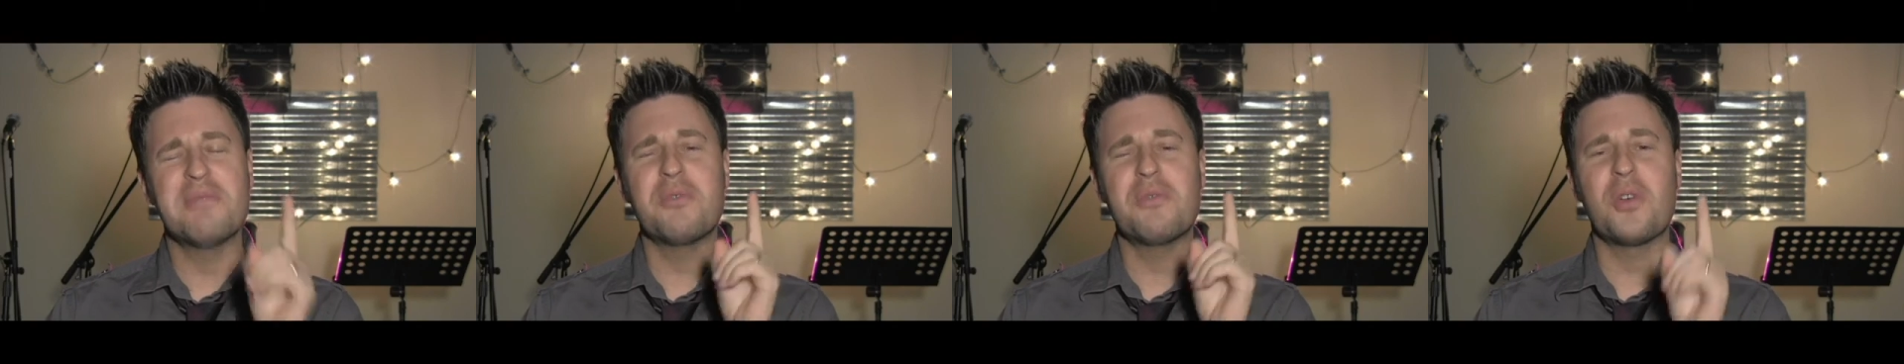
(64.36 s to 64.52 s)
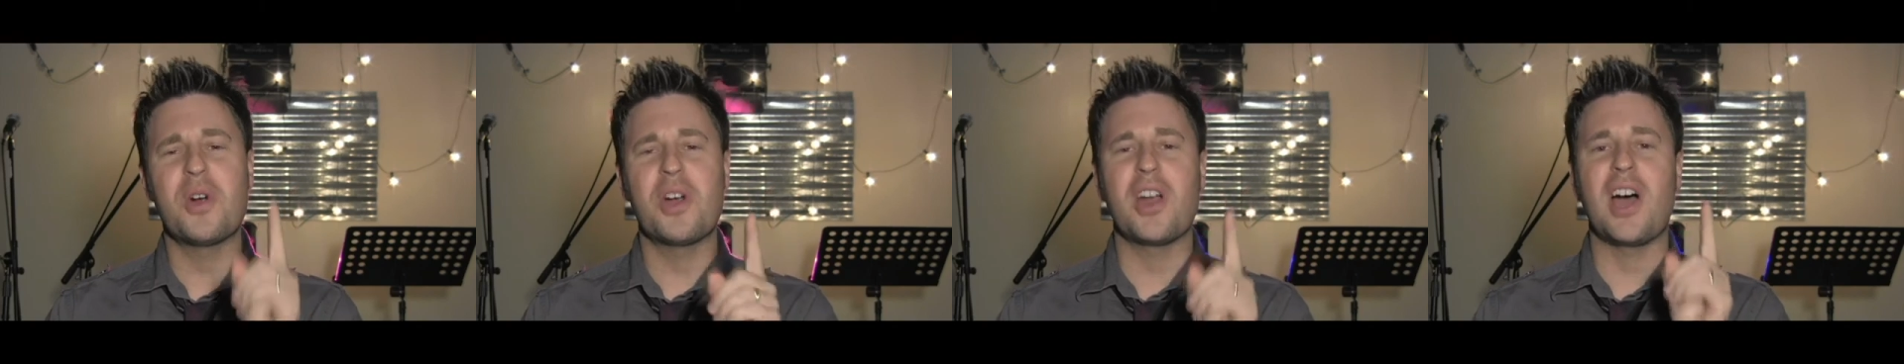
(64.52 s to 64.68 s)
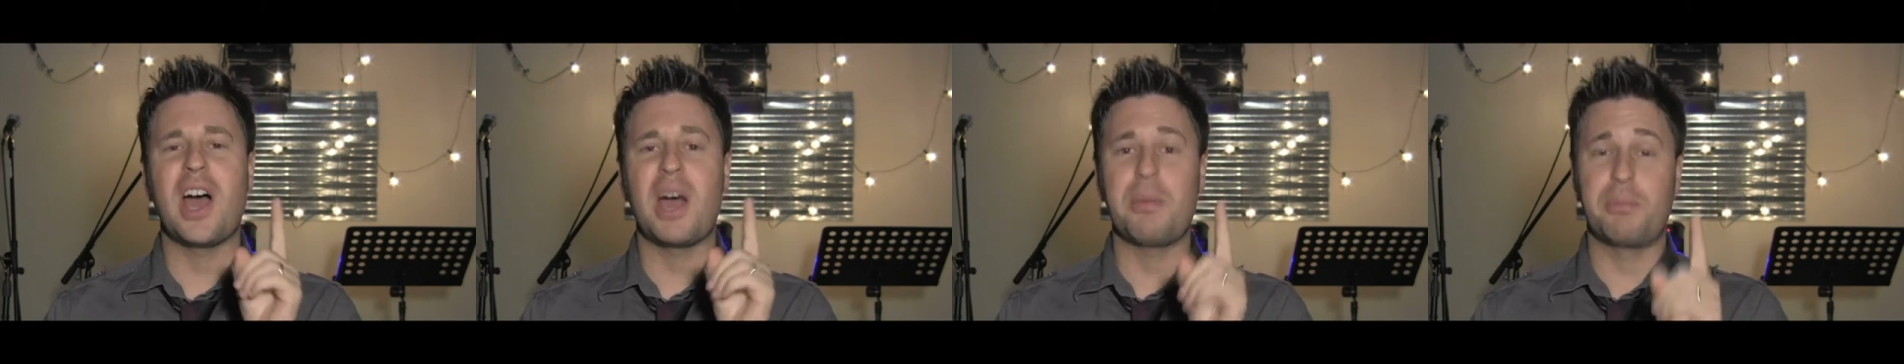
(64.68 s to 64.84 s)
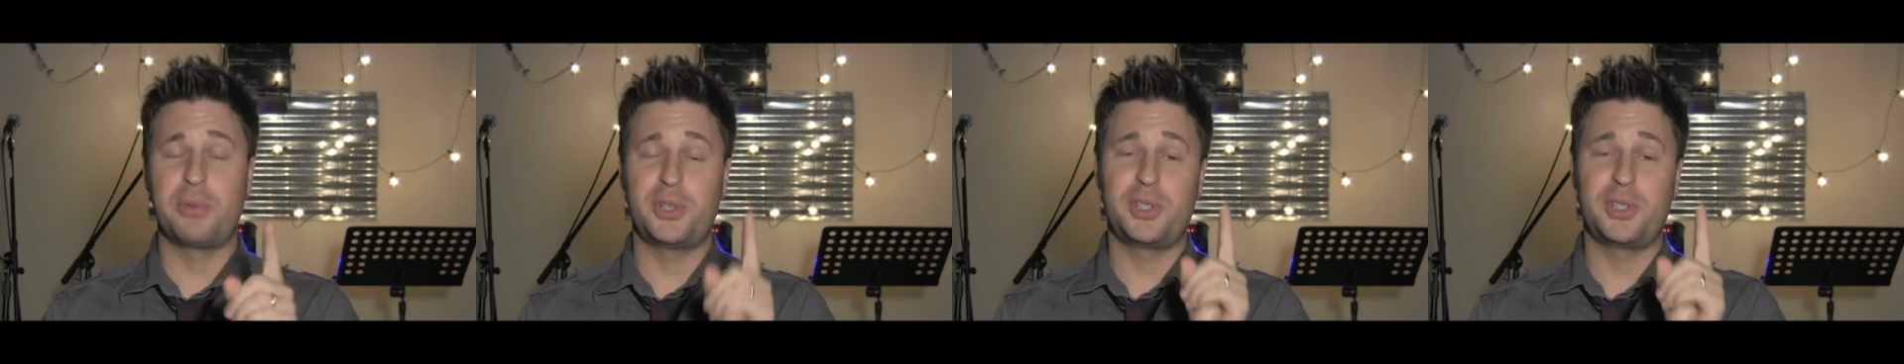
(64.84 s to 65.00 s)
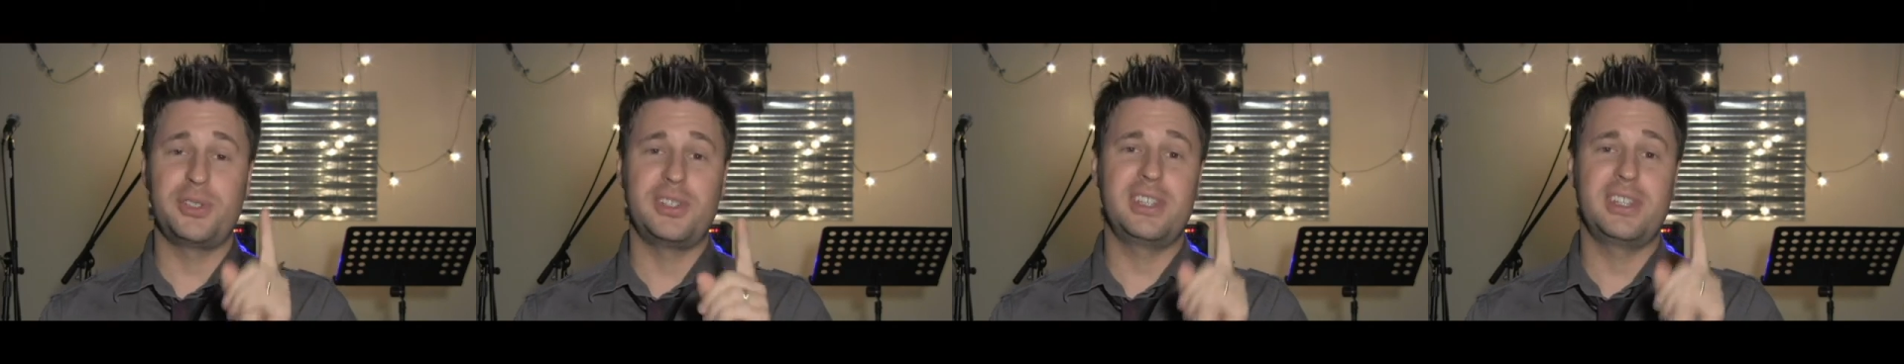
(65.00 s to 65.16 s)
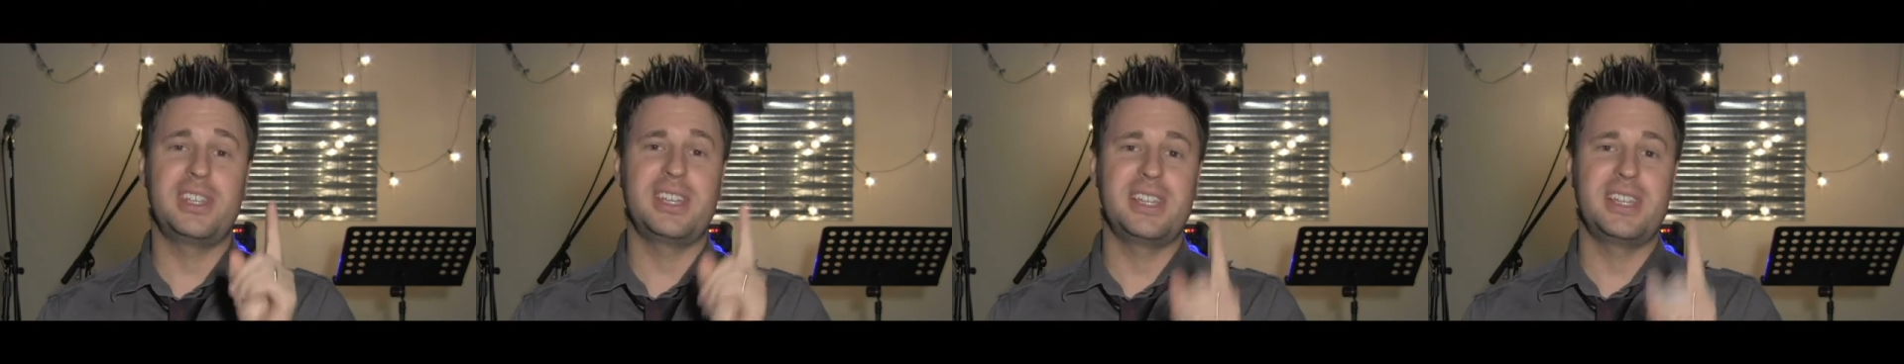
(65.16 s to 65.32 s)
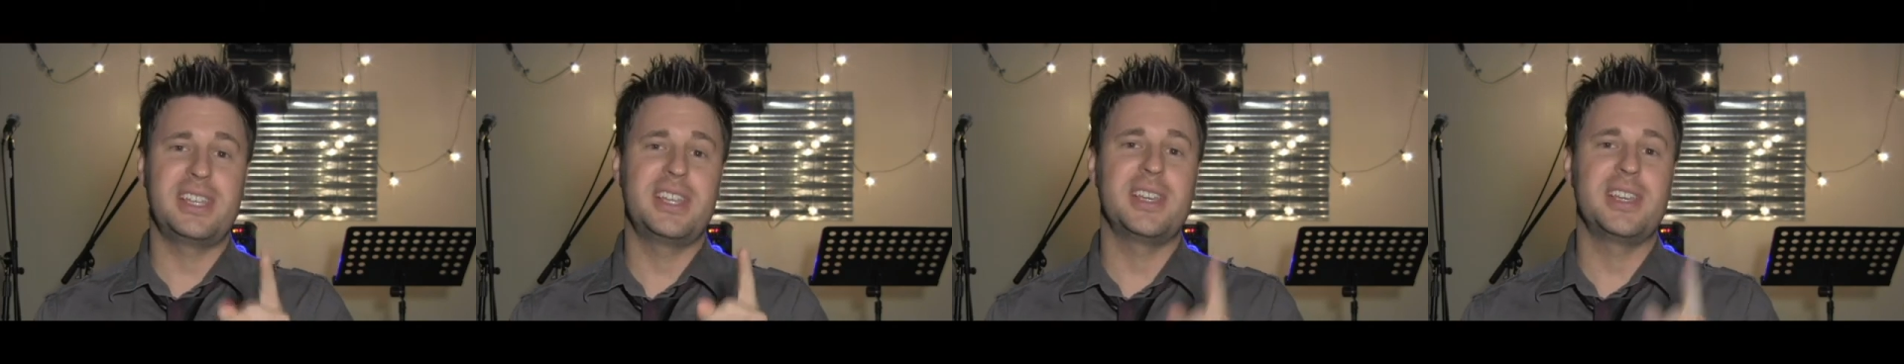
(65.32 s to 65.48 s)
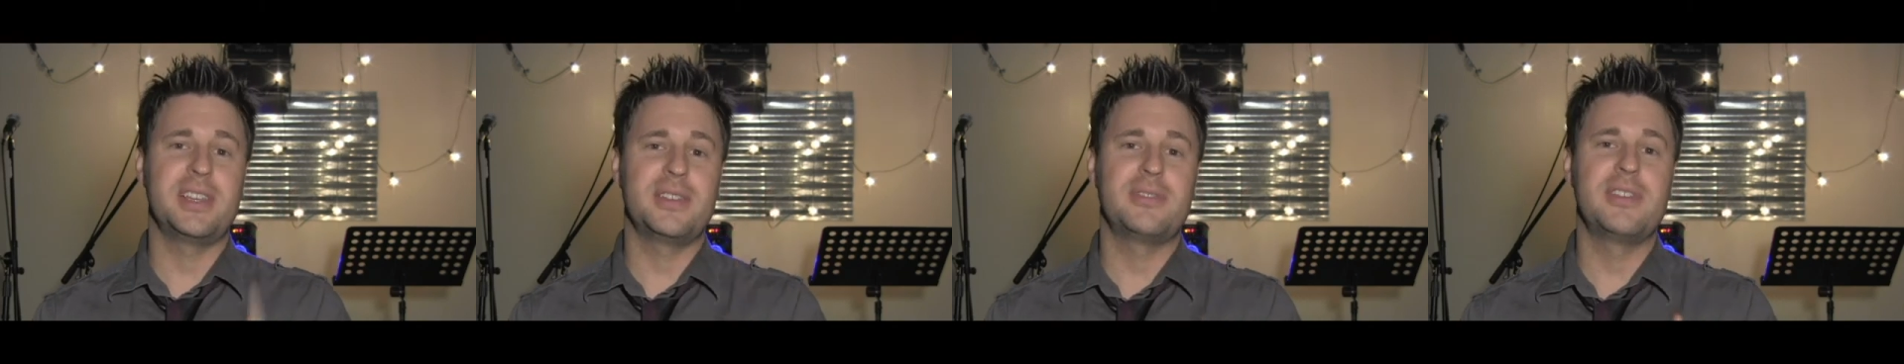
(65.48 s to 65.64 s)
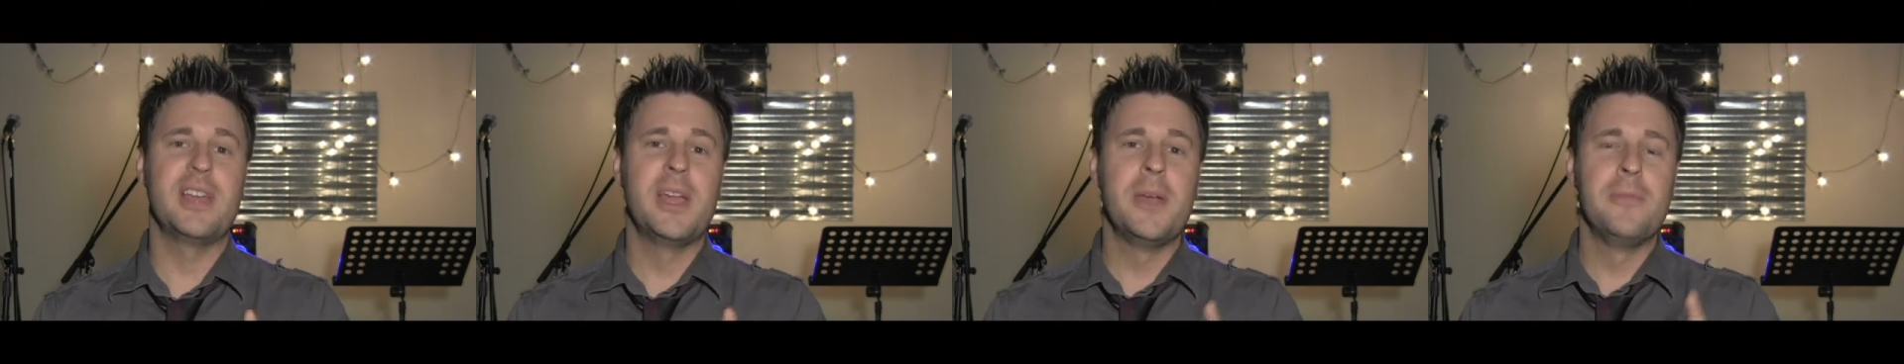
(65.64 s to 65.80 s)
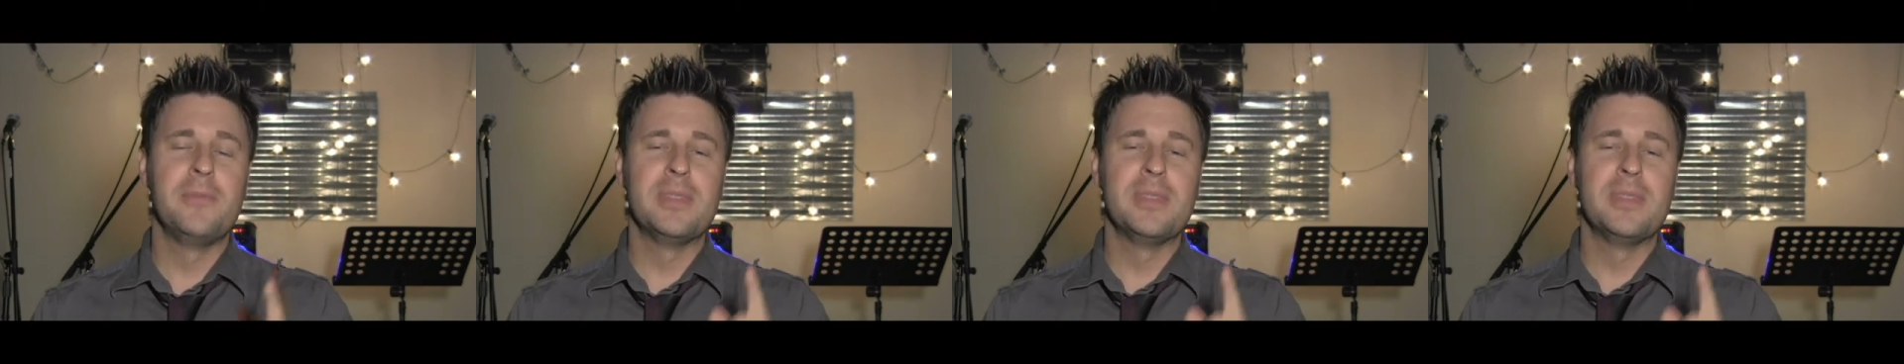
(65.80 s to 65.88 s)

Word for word: more opportunity to give,